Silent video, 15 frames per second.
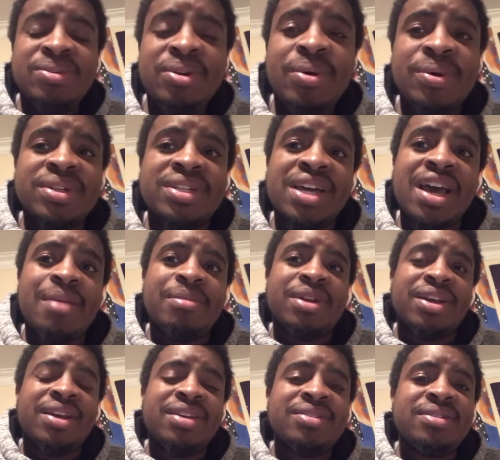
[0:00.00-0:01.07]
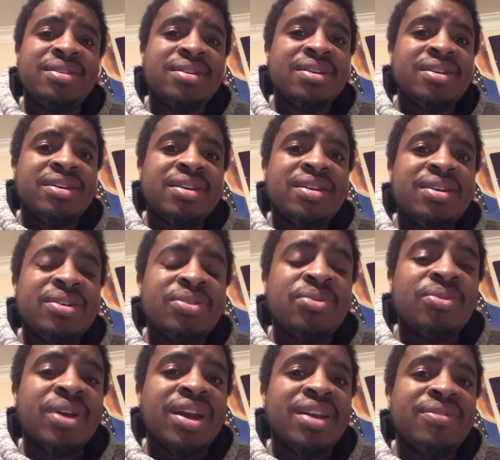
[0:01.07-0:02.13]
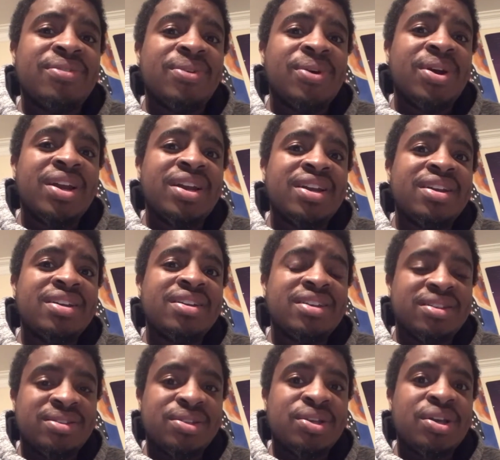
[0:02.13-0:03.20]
know what time it is. You ready for it? It's